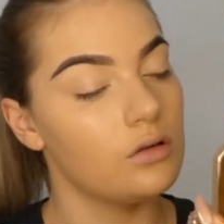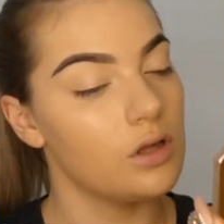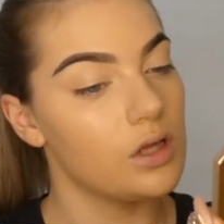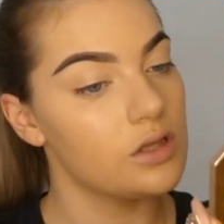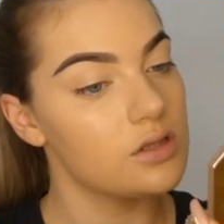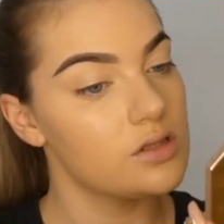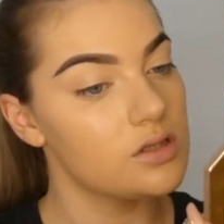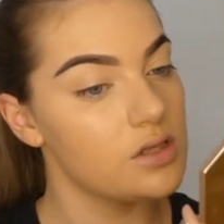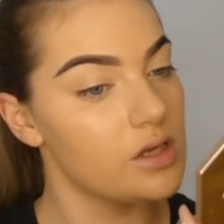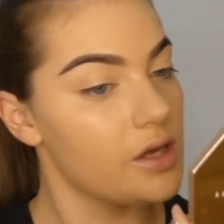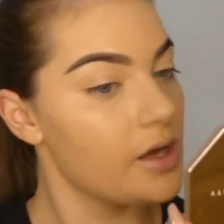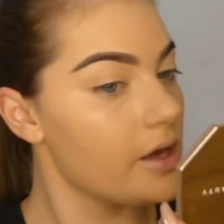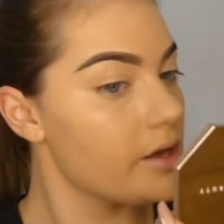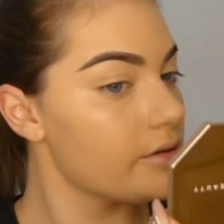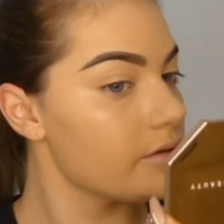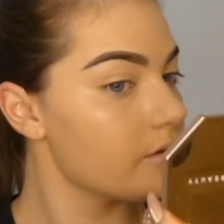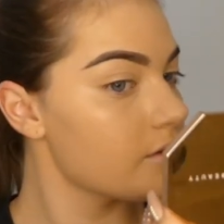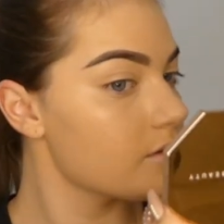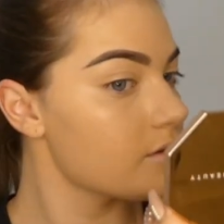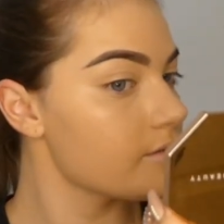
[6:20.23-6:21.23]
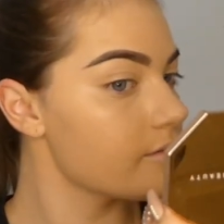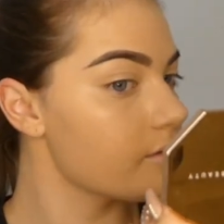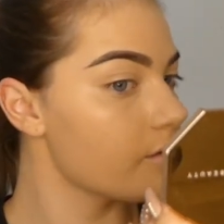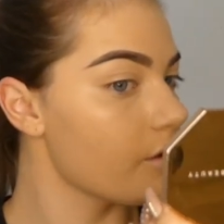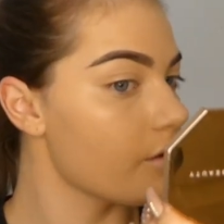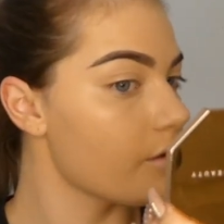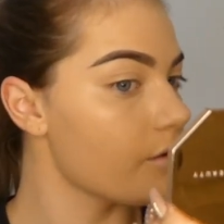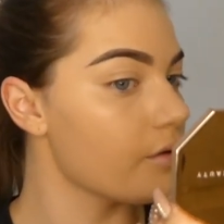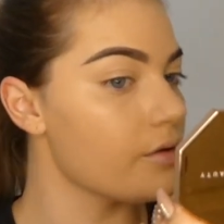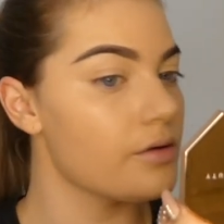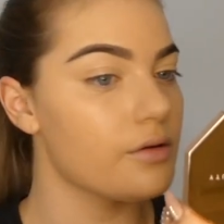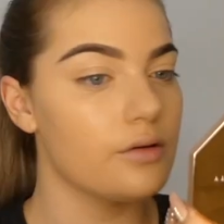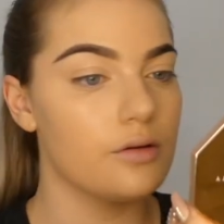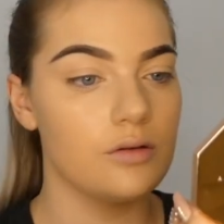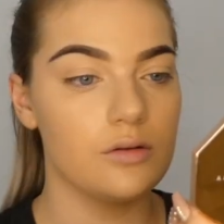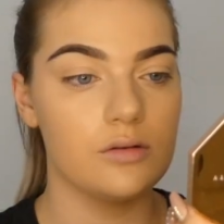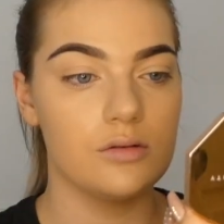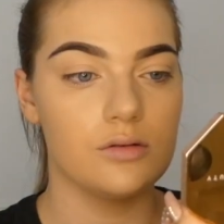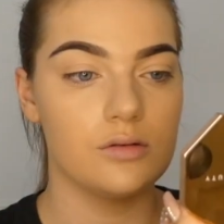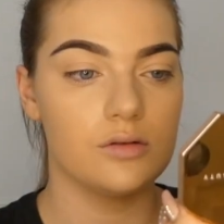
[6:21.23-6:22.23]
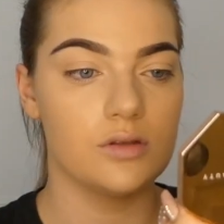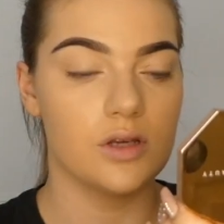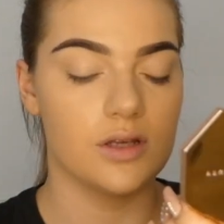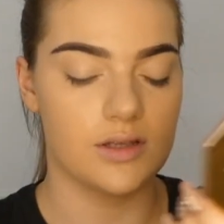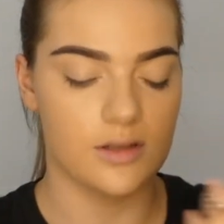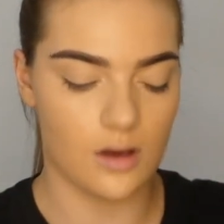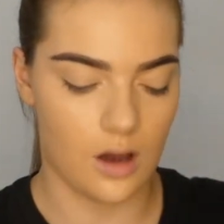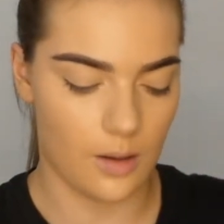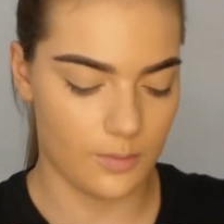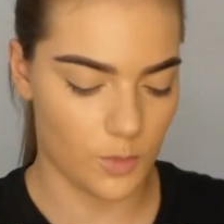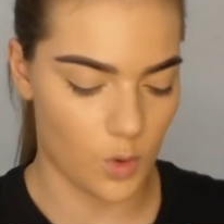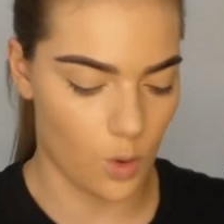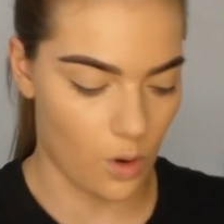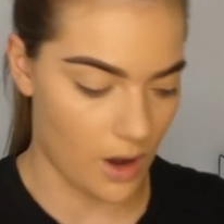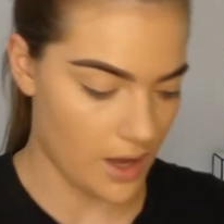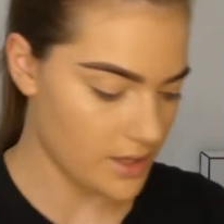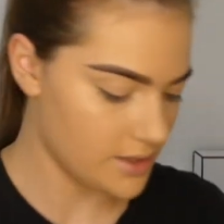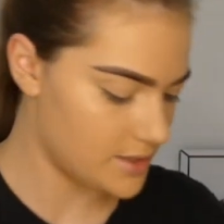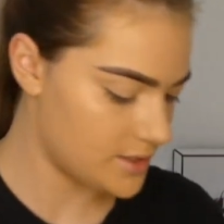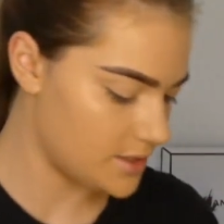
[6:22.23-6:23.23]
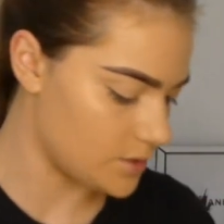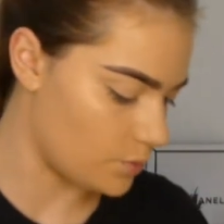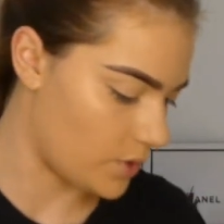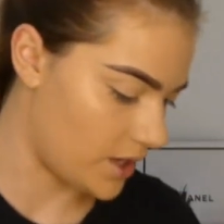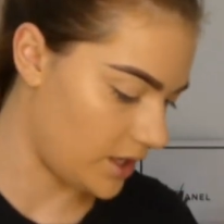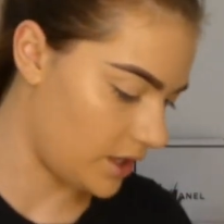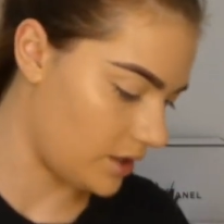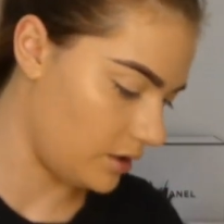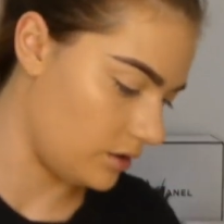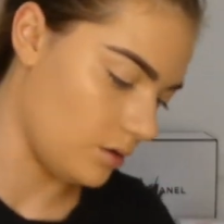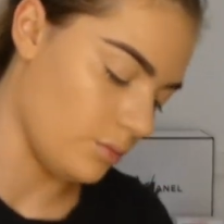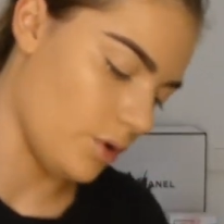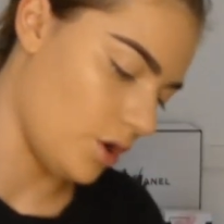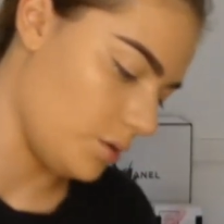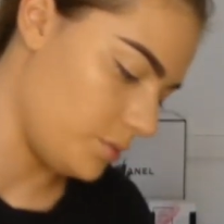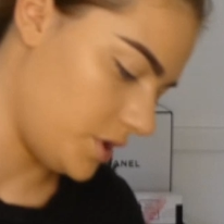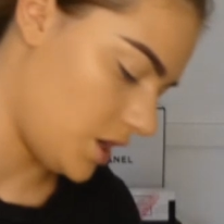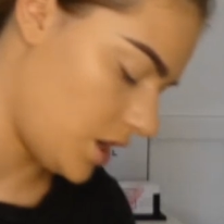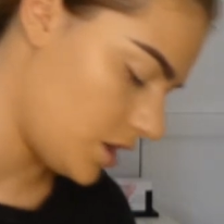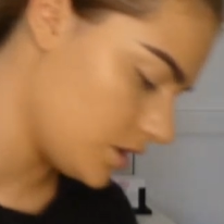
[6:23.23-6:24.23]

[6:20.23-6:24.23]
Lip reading: let's see how this goes. I'm quite sweaty at the moment,